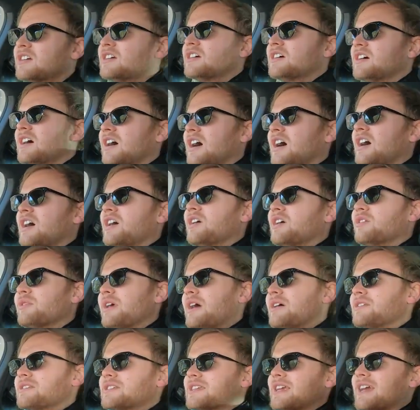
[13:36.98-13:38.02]

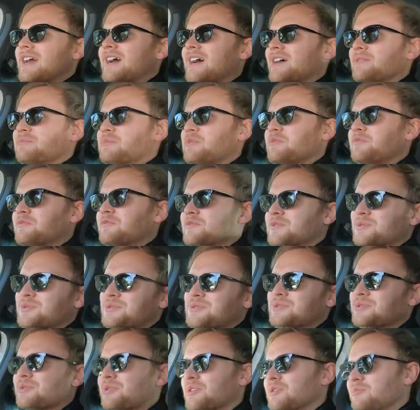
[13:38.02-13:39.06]
Around town, we've
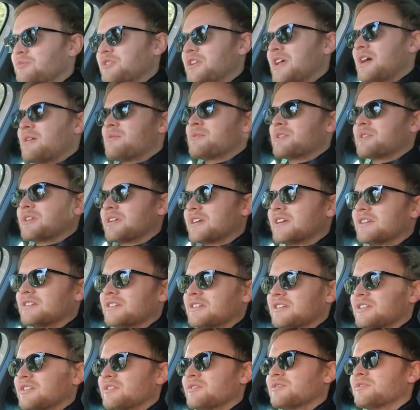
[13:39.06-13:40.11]
sort of been able to get,
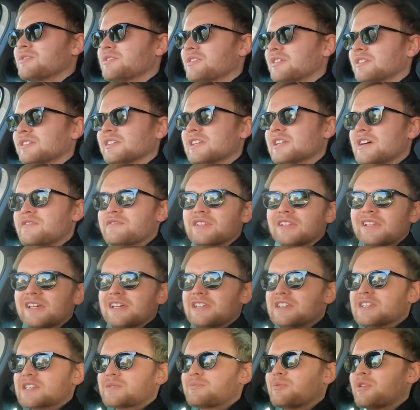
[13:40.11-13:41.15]
11
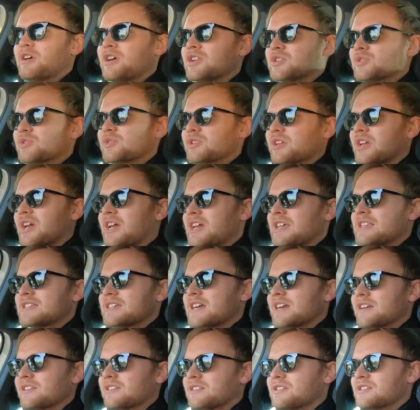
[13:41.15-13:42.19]
litres per 100 Ks
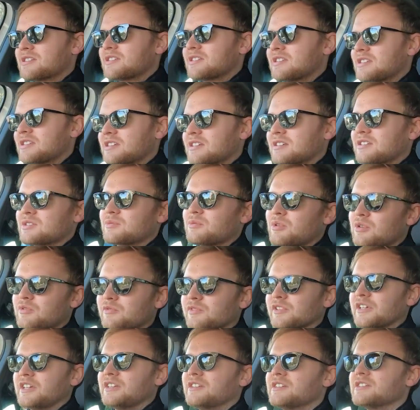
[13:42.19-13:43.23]
out of this thing, 12
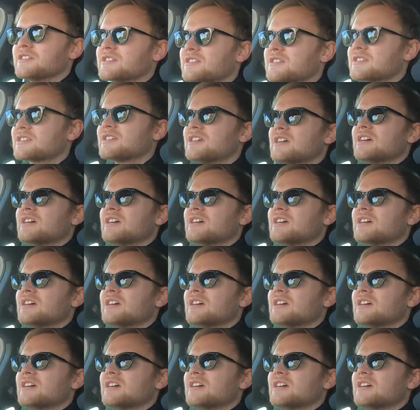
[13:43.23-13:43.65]
litres.